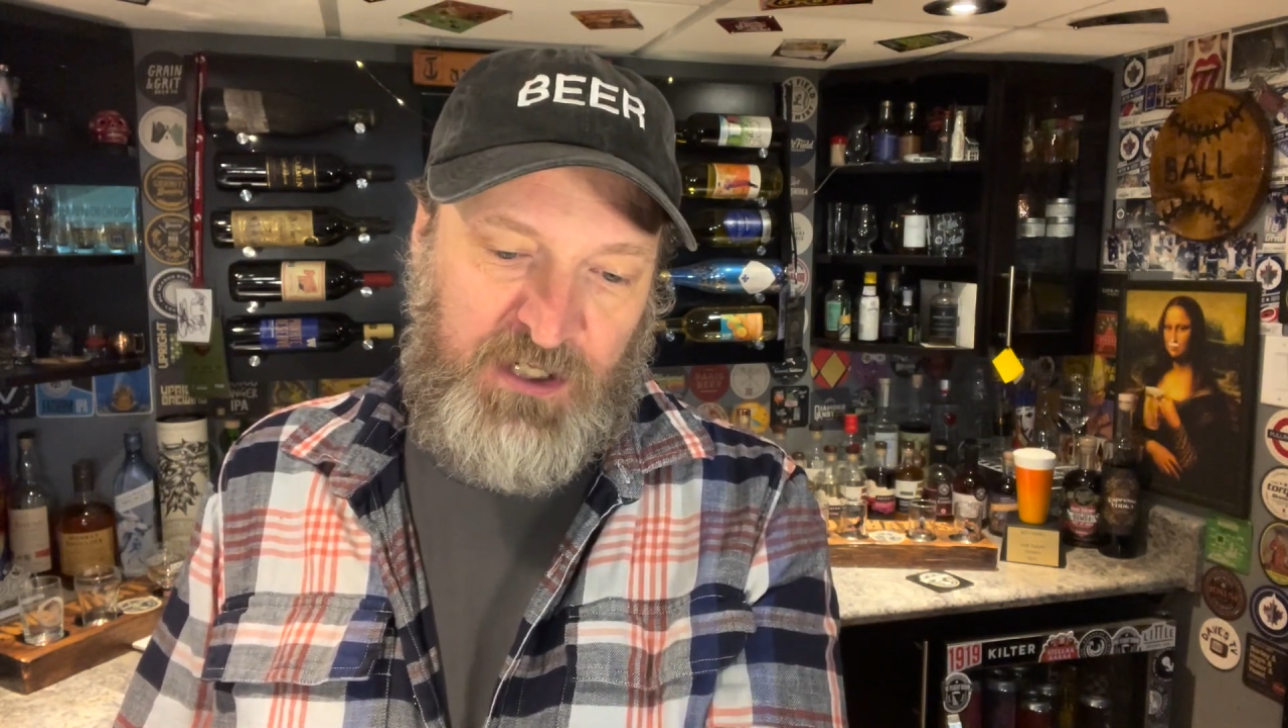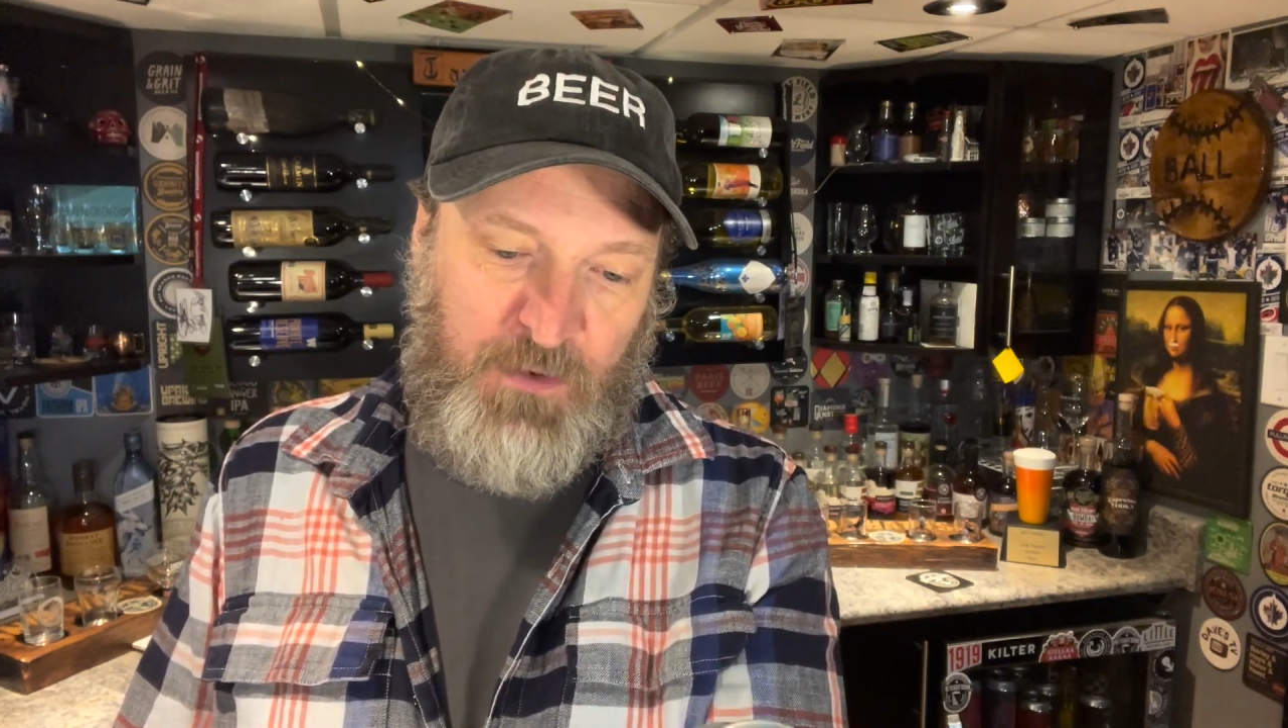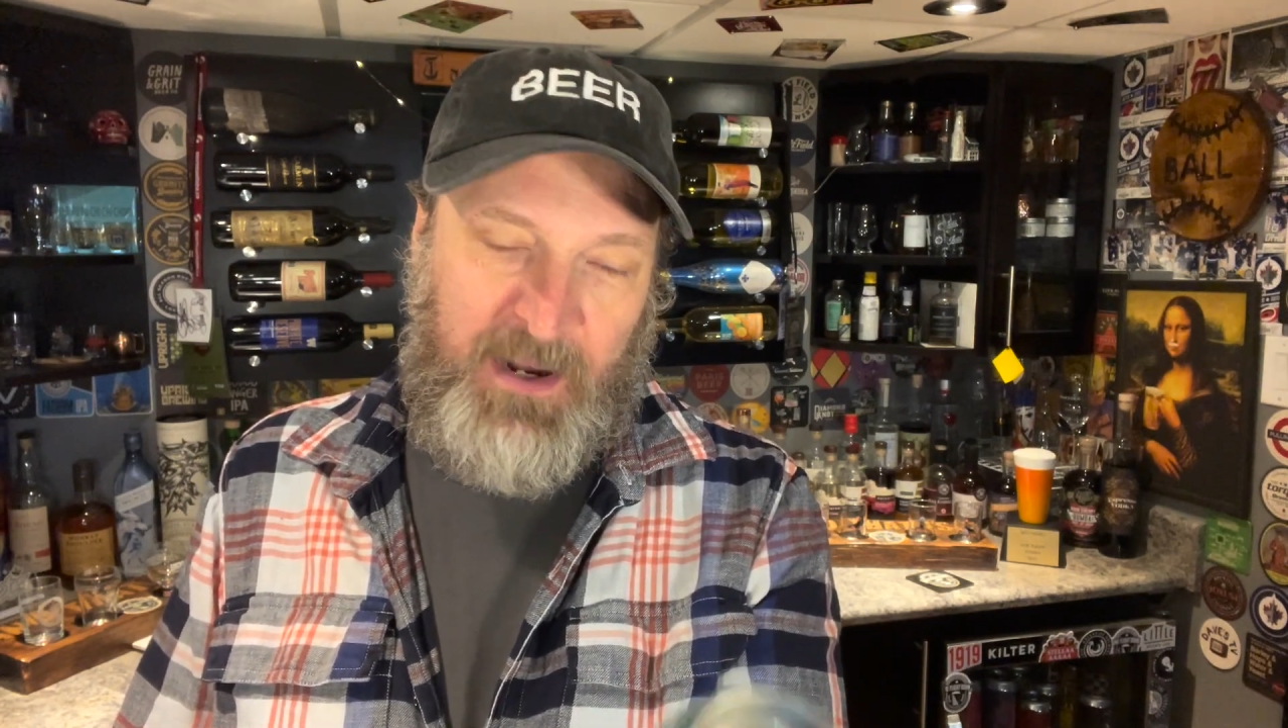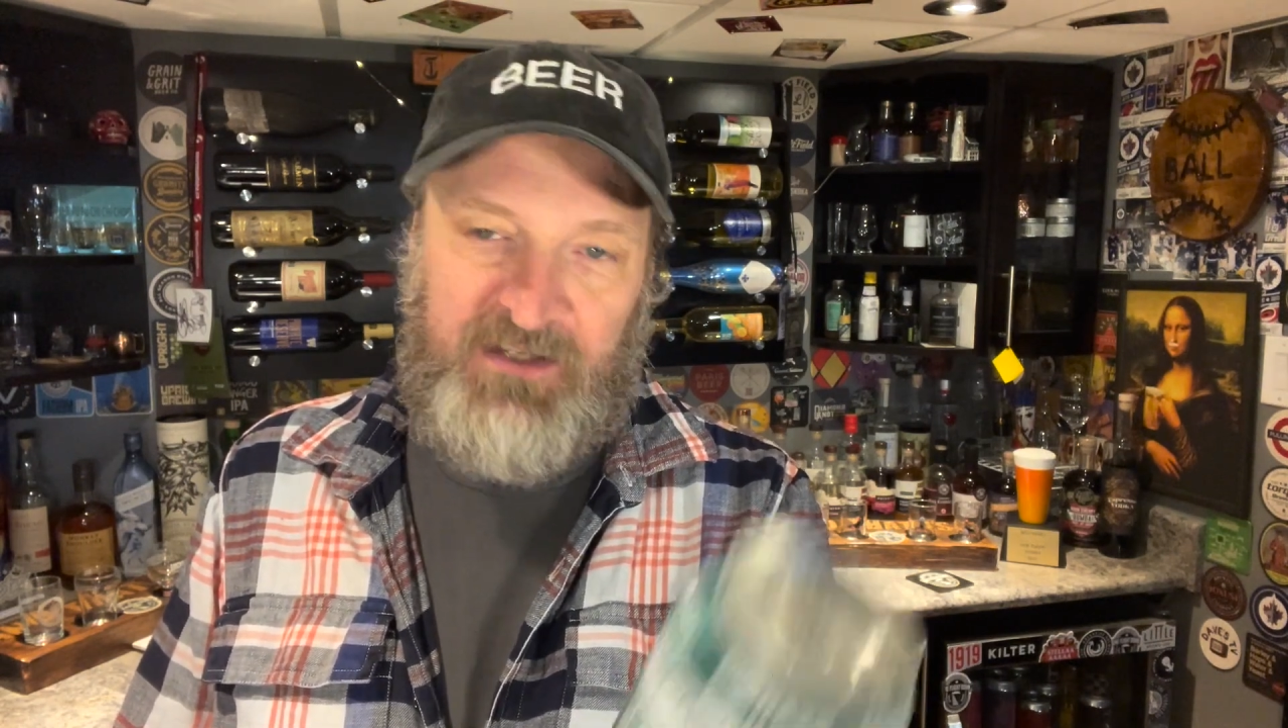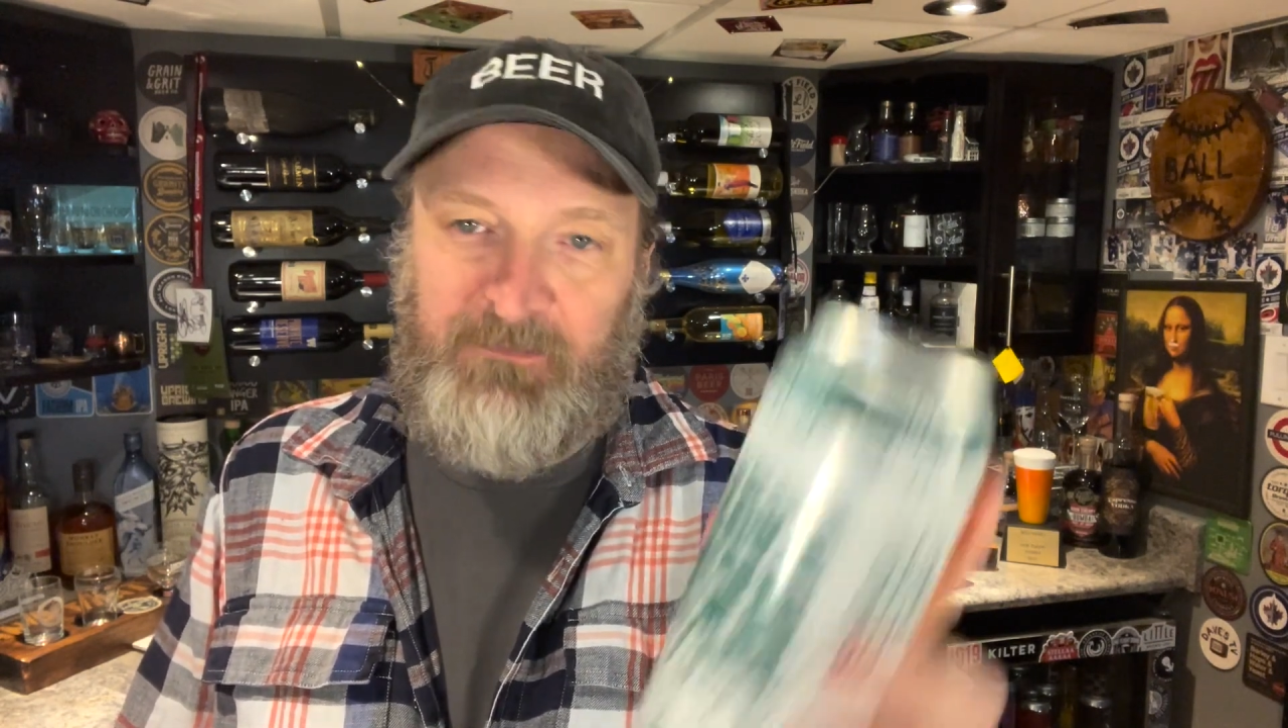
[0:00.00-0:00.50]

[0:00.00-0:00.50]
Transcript: U.S.